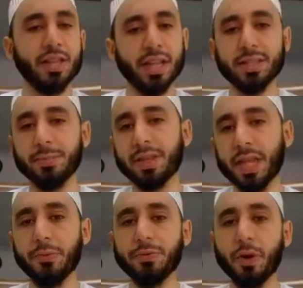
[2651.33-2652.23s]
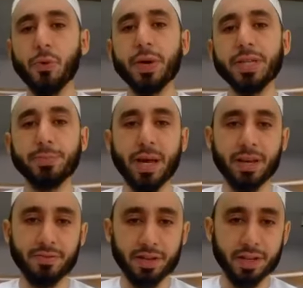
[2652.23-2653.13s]
That's something that we've always
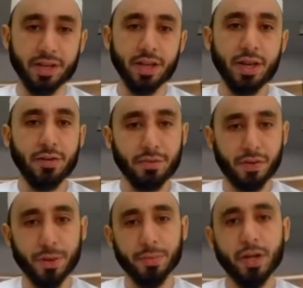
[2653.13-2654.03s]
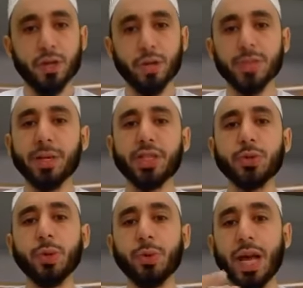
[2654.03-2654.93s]
benefited from. So as much as
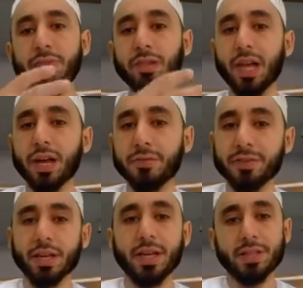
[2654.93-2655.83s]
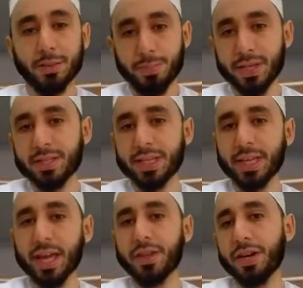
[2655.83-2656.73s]
we would have loved to be
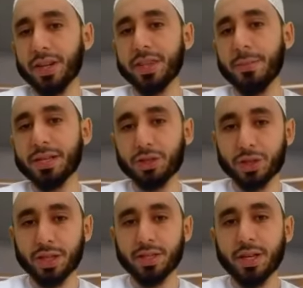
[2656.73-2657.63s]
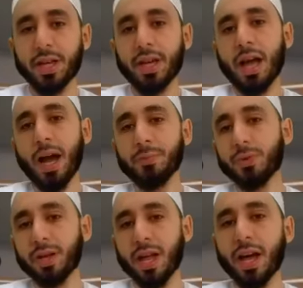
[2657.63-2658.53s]
together in the masjid,
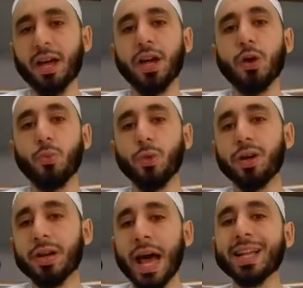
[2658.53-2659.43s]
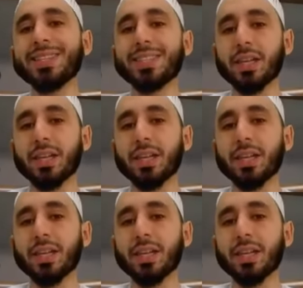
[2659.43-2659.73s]
alhamdulillah, we're not